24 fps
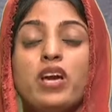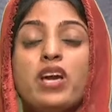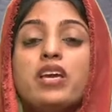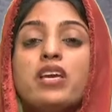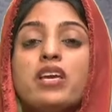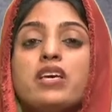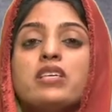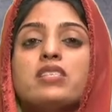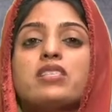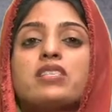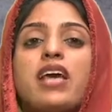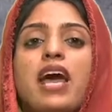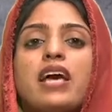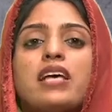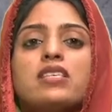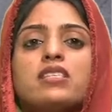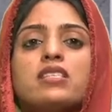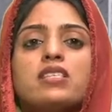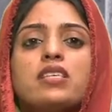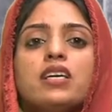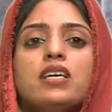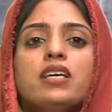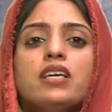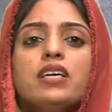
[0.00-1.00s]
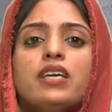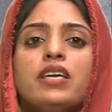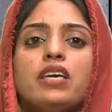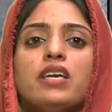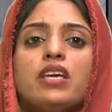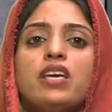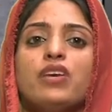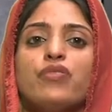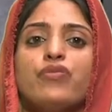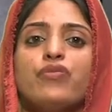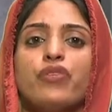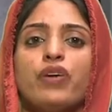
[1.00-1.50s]
is cascading
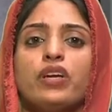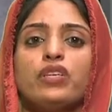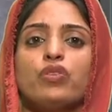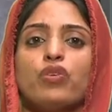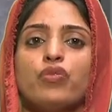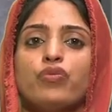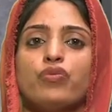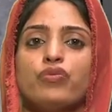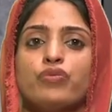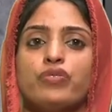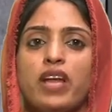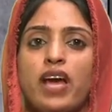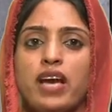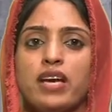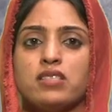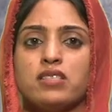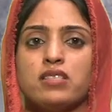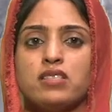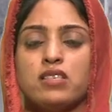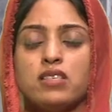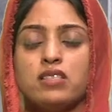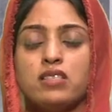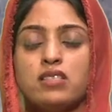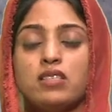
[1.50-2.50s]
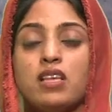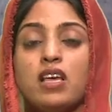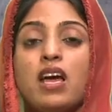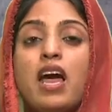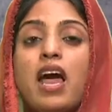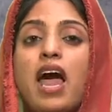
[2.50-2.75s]
effect of taxes